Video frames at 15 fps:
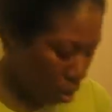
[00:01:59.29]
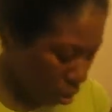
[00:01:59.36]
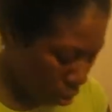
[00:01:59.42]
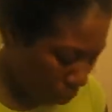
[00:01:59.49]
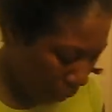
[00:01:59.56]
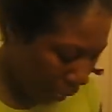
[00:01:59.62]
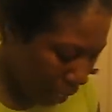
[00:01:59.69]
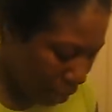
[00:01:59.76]

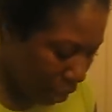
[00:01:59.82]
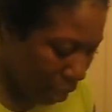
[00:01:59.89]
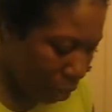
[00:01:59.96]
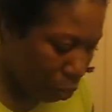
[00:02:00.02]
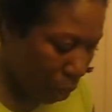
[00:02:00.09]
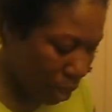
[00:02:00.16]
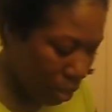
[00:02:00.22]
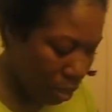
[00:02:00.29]
So what I
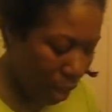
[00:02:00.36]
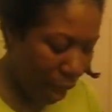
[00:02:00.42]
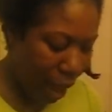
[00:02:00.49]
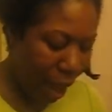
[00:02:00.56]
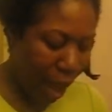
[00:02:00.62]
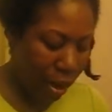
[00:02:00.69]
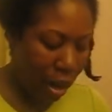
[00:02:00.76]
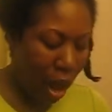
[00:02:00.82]
did was I
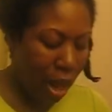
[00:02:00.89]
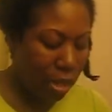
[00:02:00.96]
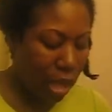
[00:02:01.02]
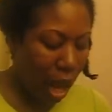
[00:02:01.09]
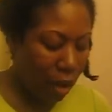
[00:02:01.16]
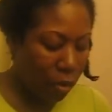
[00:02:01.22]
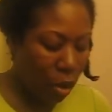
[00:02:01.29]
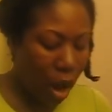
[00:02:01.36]
had a Haas
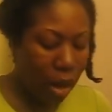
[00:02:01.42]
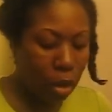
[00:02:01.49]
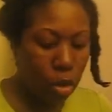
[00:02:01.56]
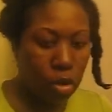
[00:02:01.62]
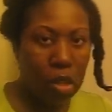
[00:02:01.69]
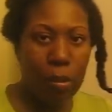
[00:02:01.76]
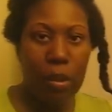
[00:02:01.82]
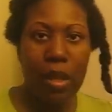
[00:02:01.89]
avocado
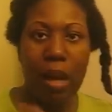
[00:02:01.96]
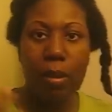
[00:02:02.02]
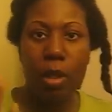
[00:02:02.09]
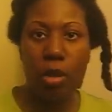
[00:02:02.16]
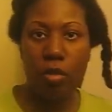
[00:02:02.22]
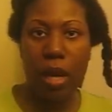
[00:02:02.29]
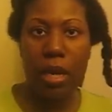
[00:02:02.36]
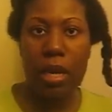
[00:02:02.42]
treatment that
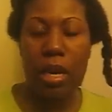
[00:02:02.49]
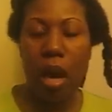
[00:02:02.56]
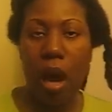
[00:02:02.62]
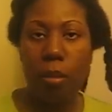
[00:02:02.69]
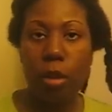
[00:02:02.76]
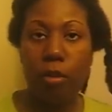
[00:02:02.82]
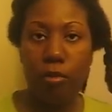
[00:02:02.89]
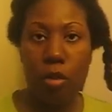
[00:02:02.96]
was already
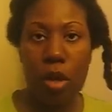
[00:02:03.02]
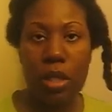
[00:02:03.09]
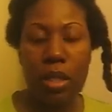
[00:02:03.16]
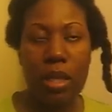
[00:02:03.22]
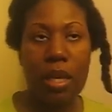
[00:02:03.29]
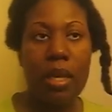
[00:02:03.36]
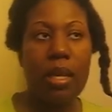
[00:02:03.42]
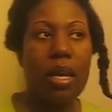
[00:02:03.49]

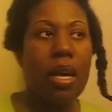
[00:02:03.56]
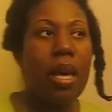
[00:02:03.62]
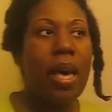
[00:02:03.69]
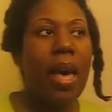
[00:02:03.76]
defrosted,